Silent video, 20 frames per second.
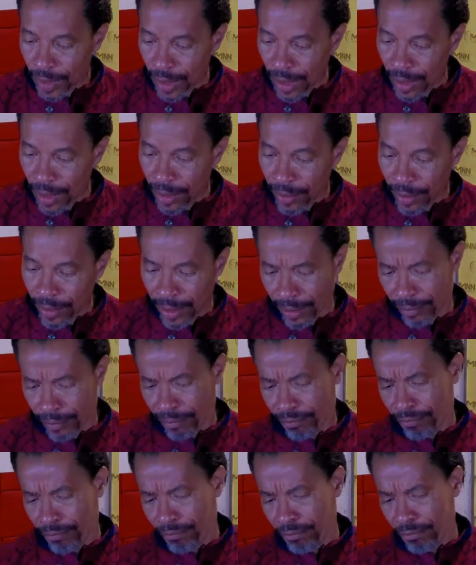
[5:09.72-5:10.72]

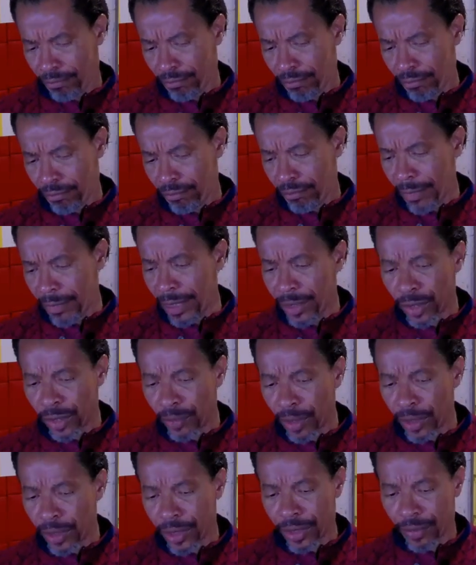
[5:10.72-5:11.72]
Alright. Not too
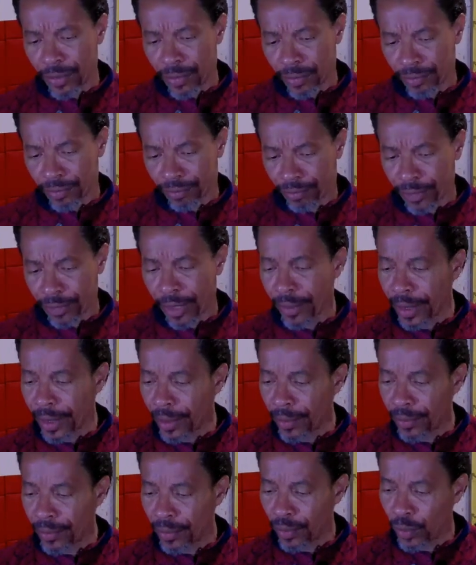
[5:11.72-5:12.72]
much. There we
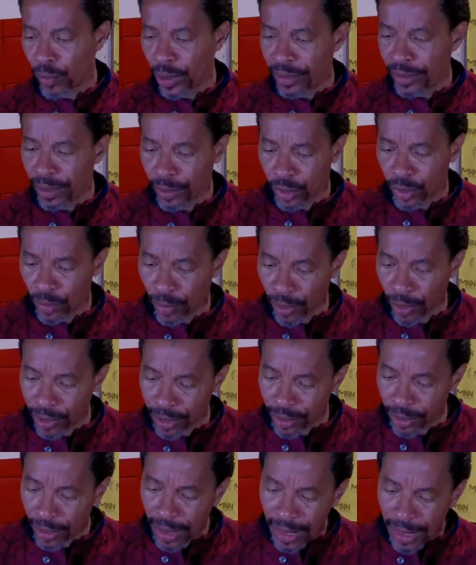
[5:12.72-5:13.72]
go. We'll leave it up to the
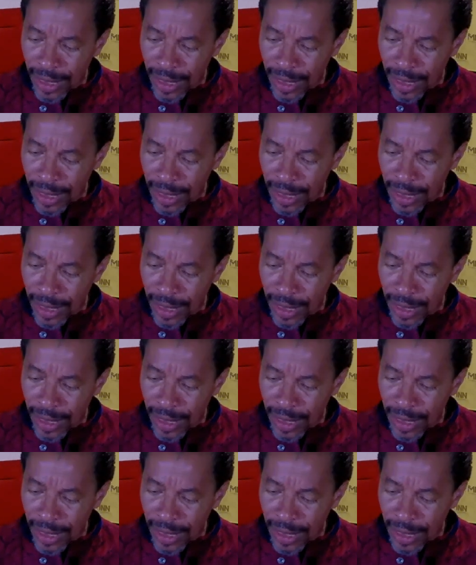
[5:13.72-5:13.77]
bartender.